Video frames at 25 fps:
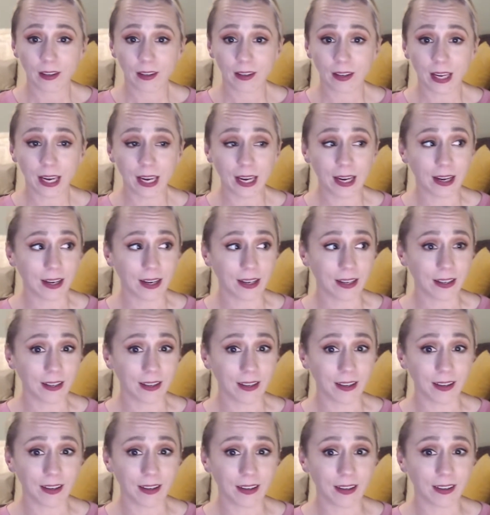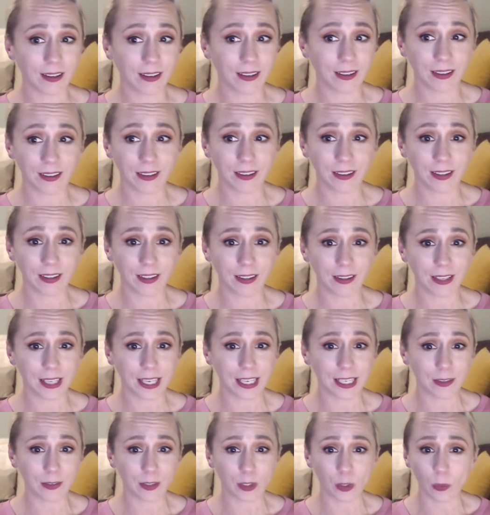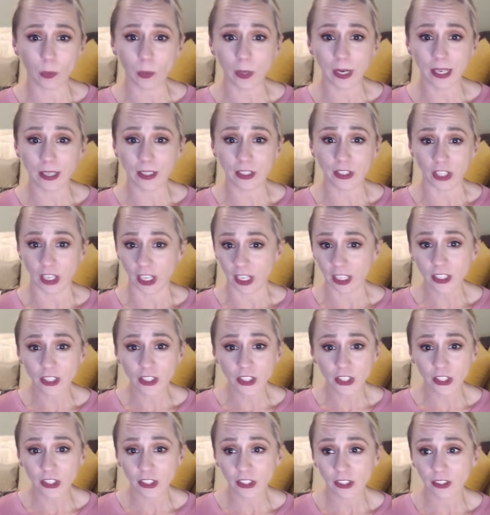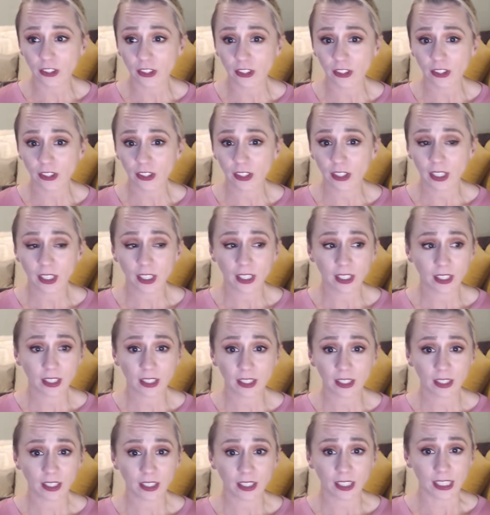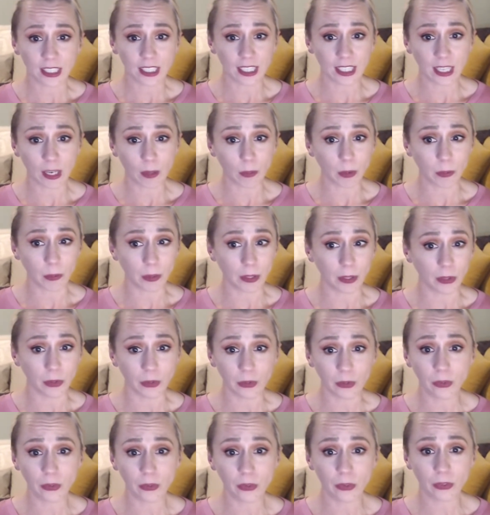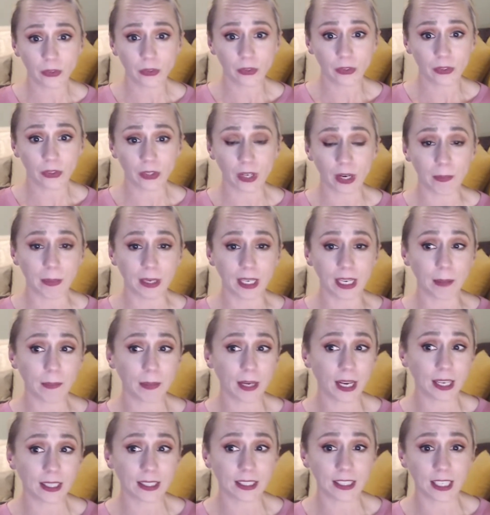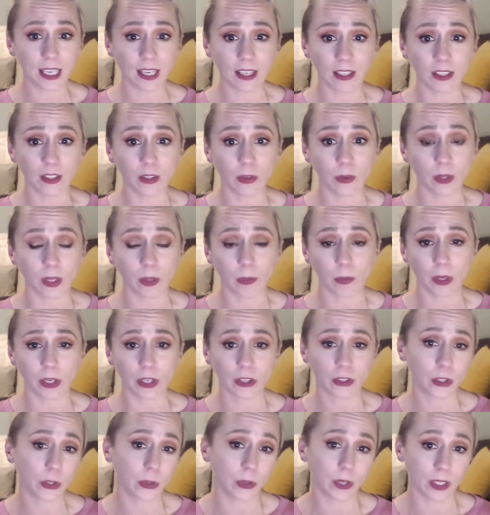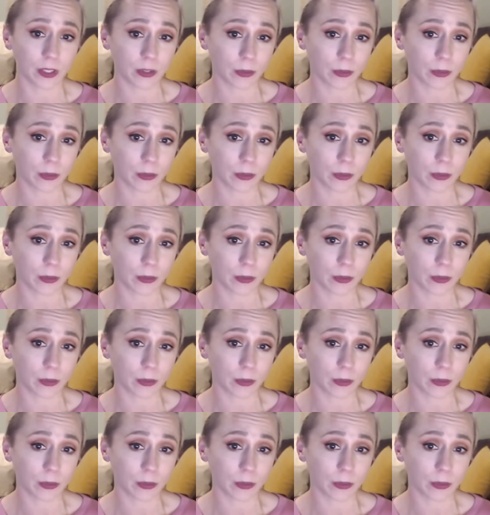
And don't we judge? Isn't that what we do? I mean, I'm not telling you that what you're doing is